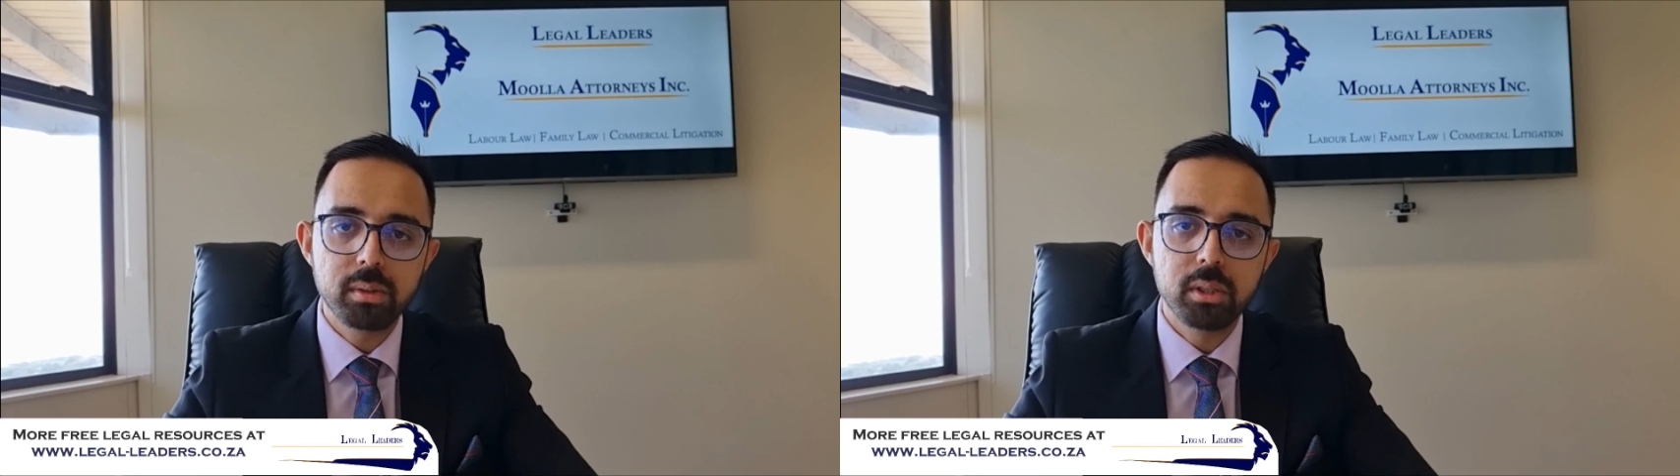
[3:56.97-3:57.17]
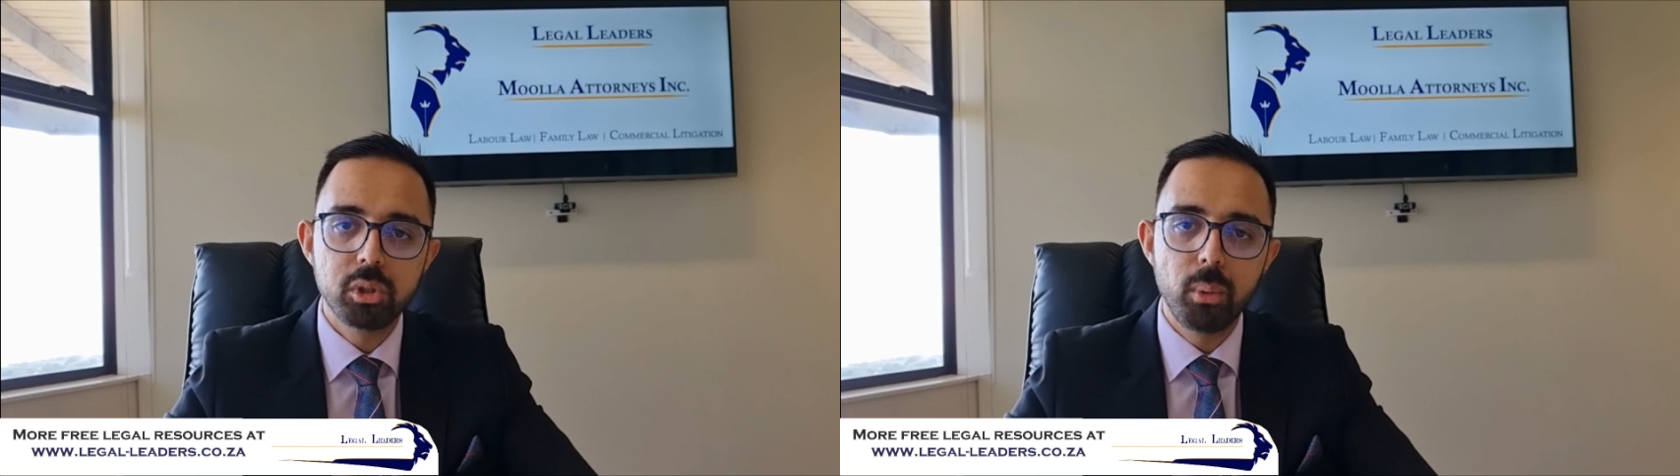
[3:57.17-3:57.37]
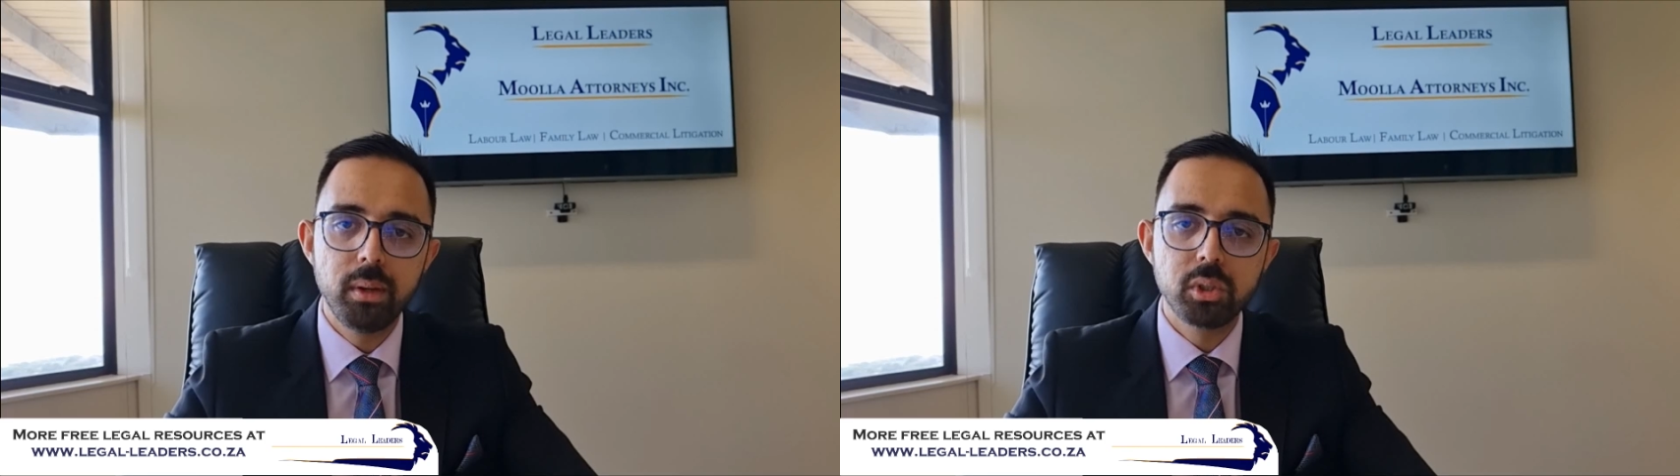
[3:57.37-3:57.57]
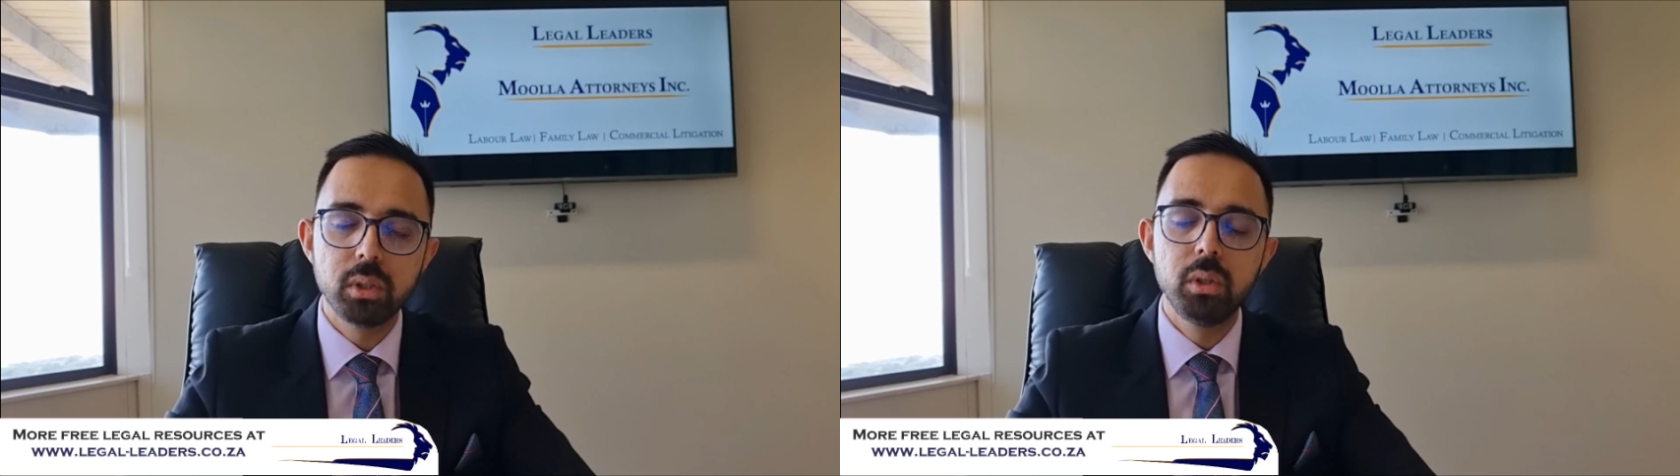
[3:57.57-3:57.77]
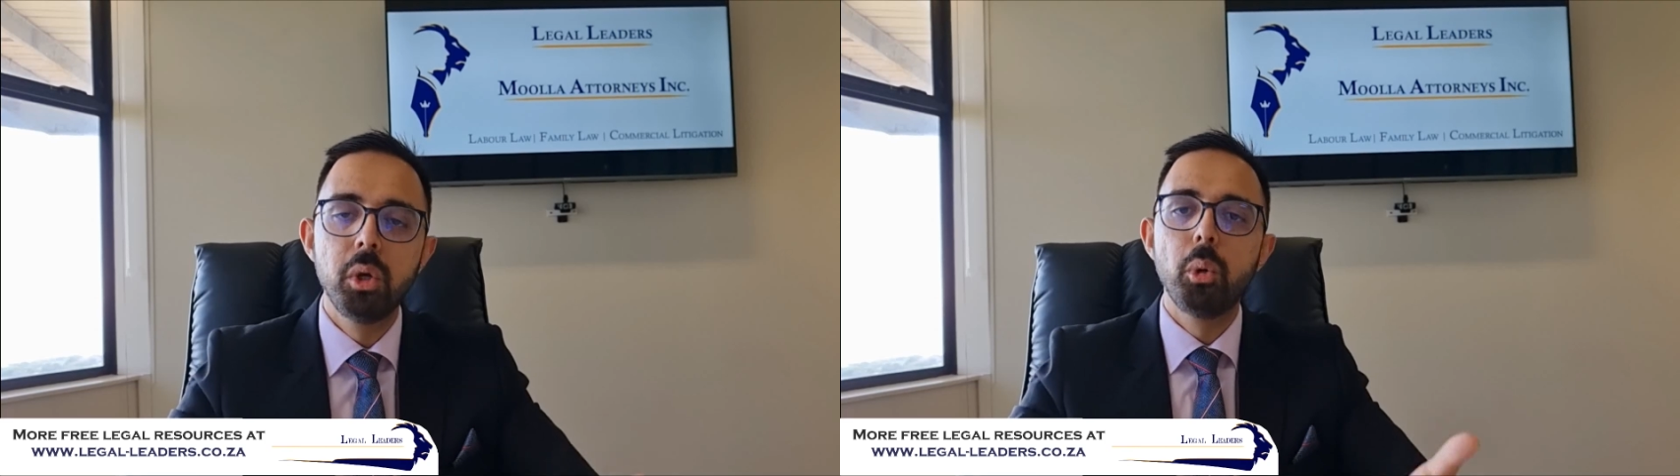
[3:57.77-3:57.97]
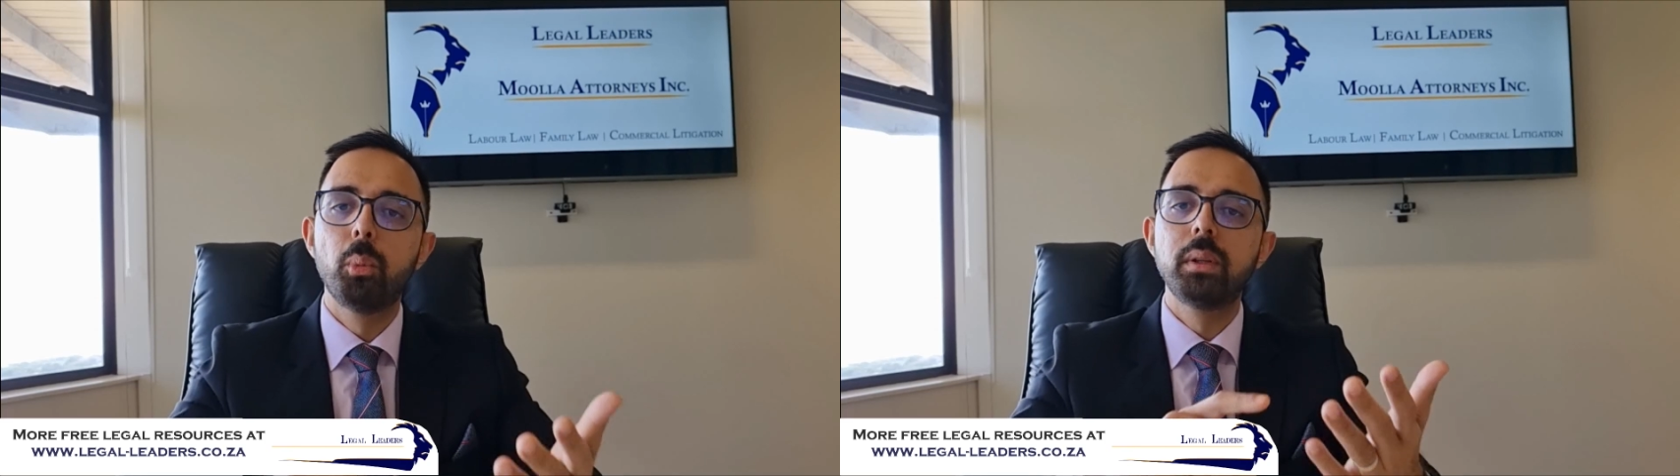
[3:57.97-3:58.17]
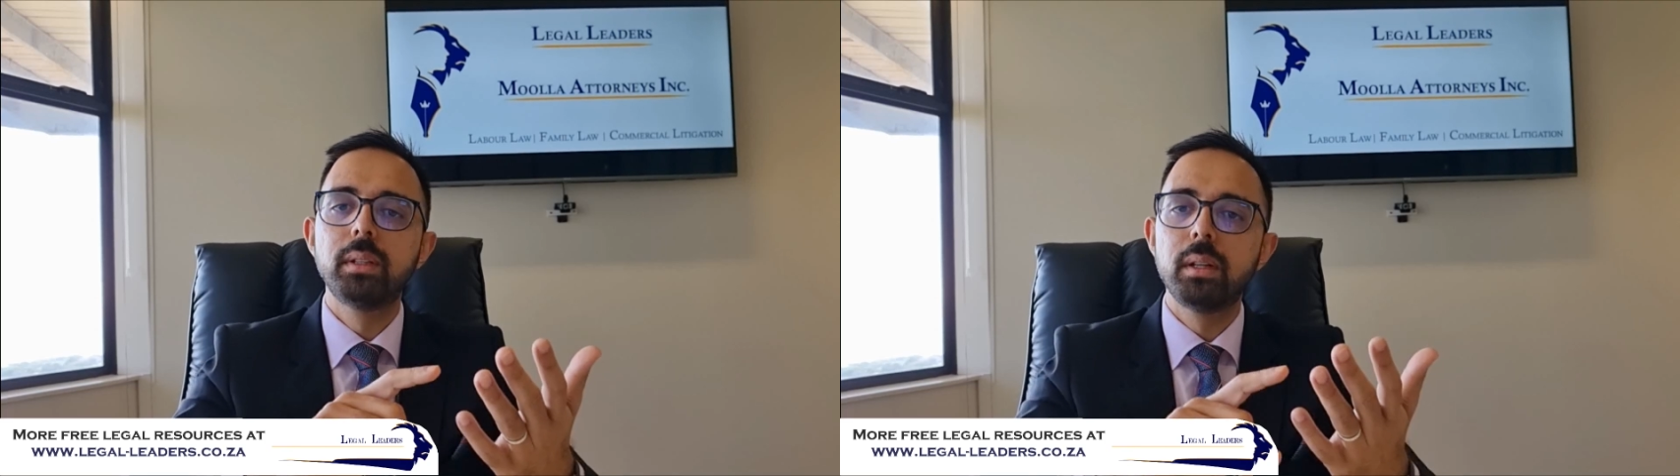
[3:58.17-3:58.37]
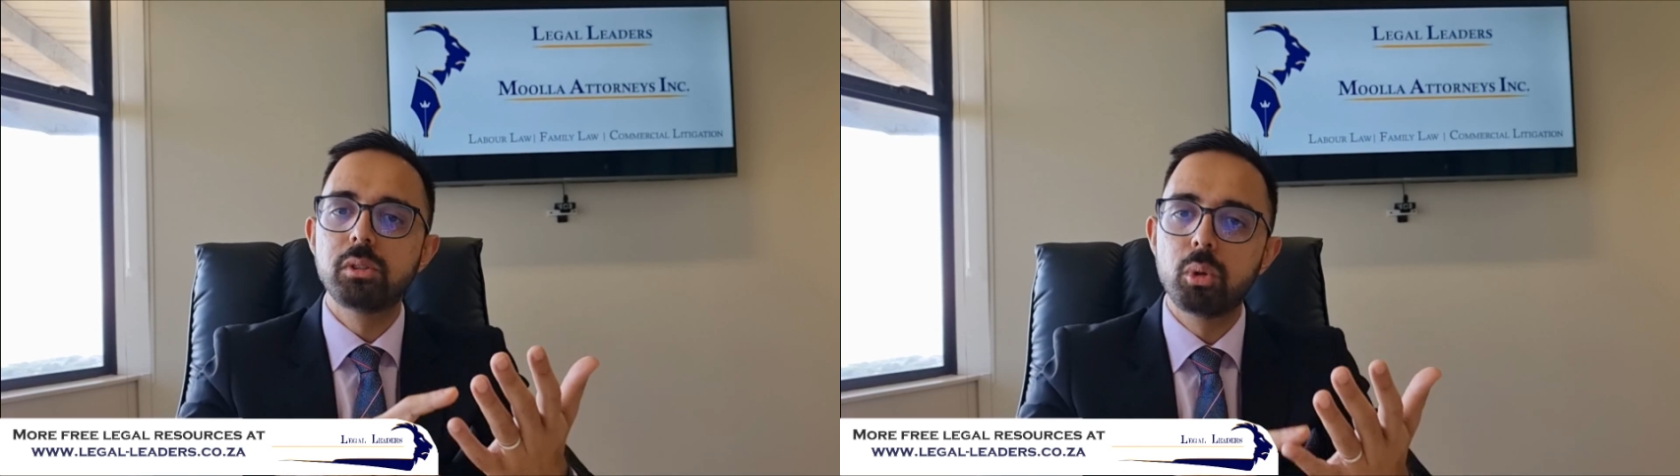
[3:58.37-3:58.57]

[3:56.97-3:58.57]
situation, whether that's